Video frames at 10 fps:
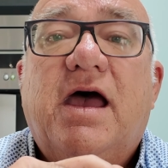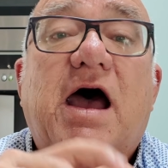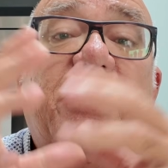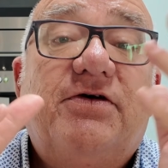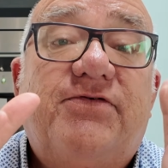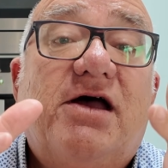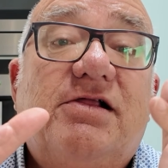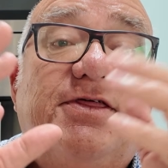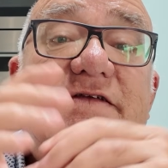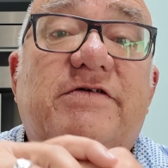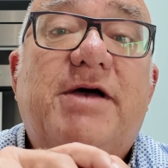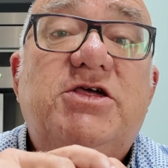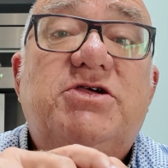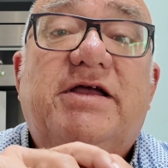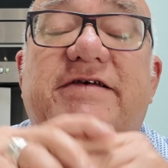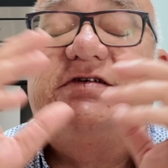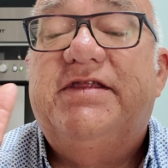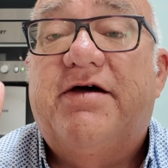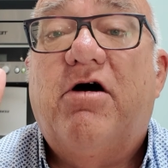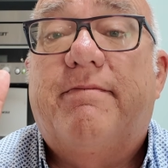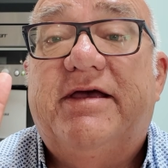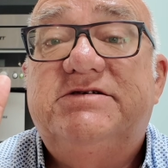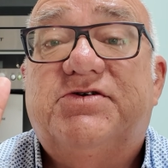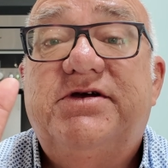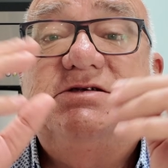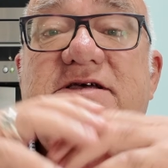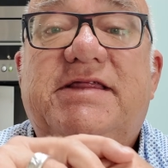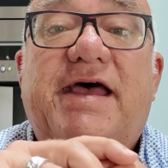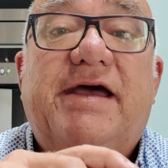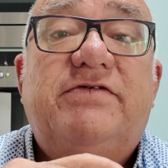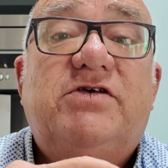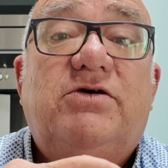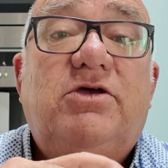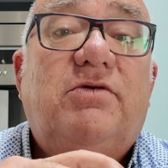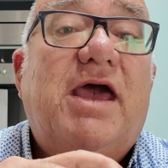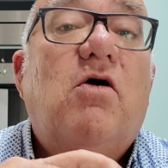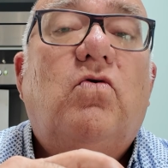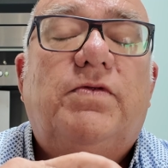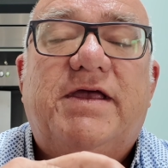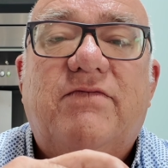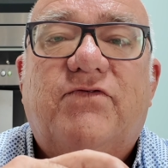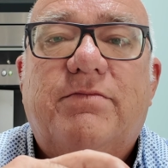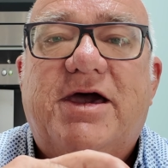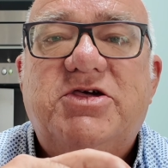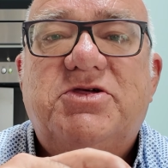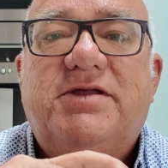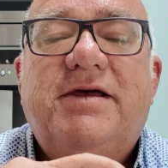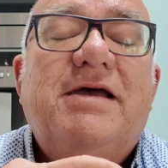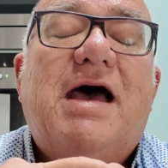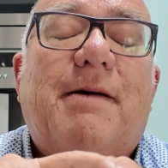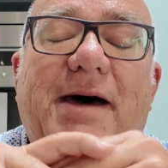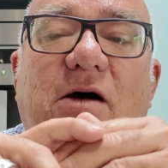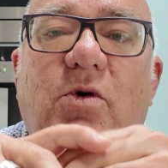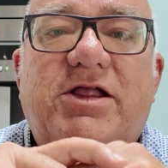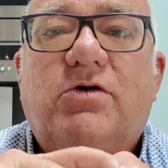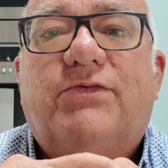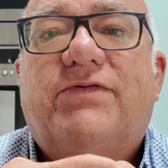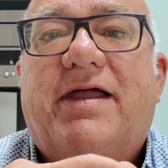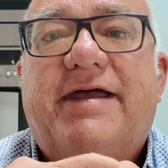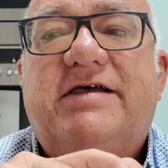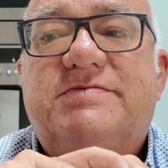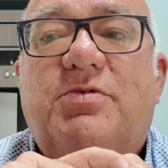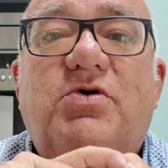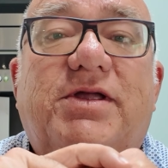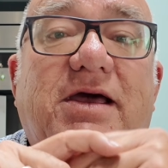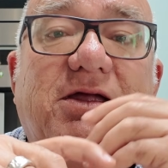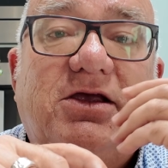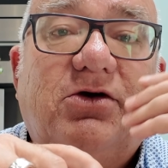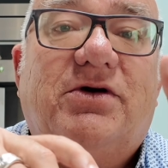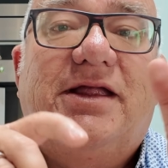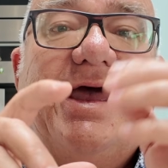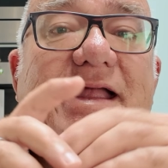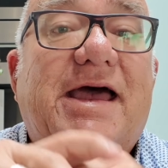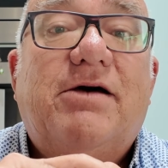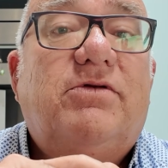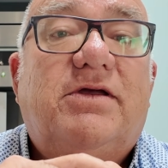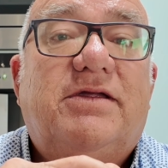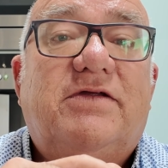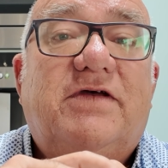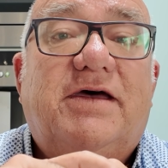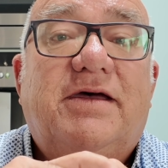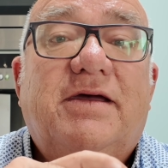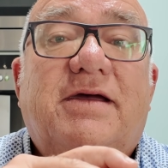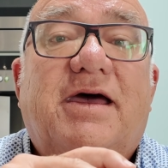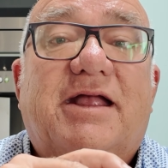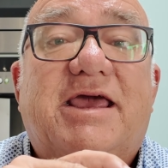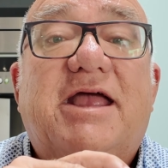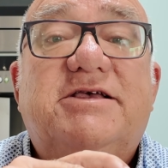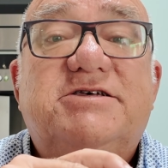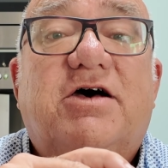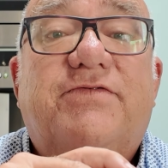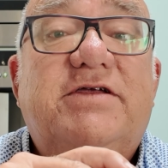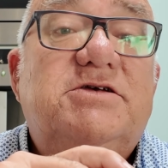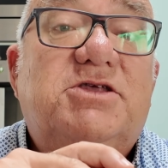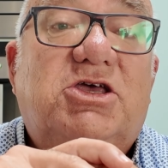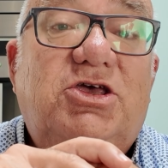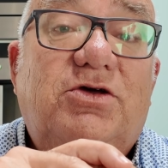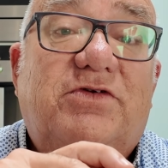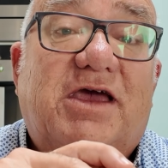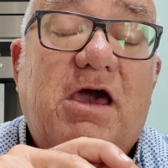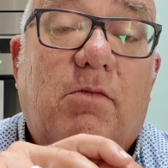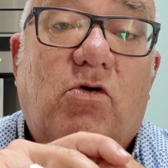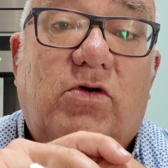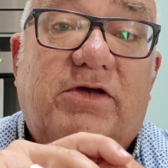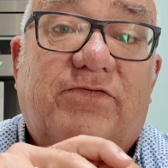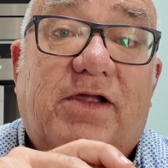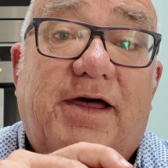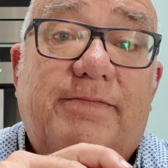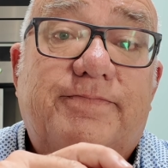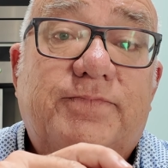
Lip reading: The final thing to mention is that there are big screens in there, so you get all the information about when your flight is boarding, and you can head out and get yourself into the queue to get aboard your flight.